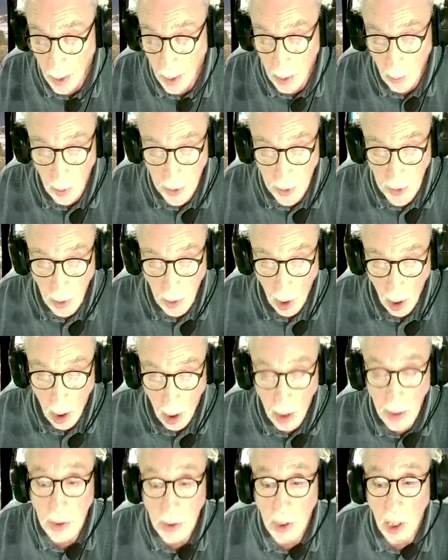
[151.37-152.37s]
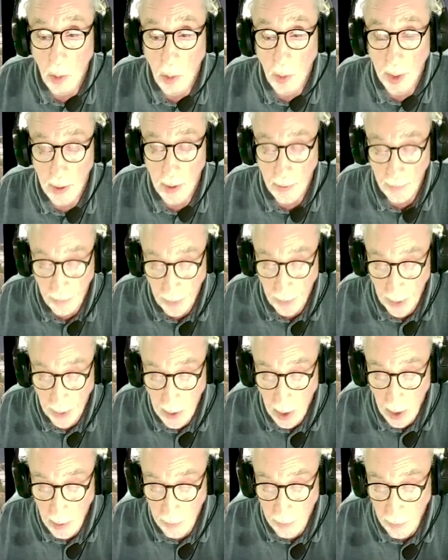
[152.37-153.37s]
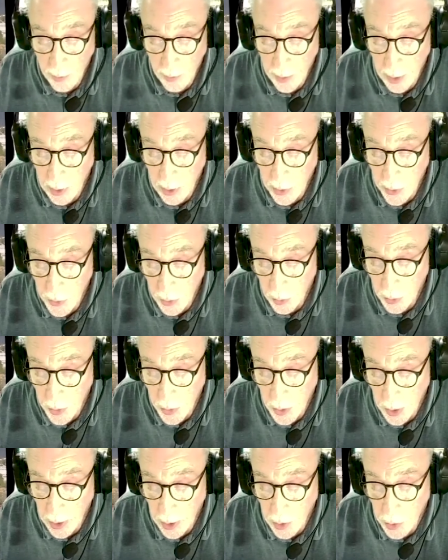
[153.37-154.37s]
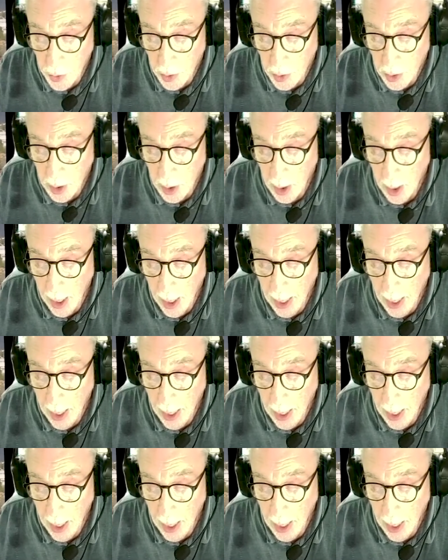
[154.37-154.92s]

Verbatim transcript: was ongoing funding for the association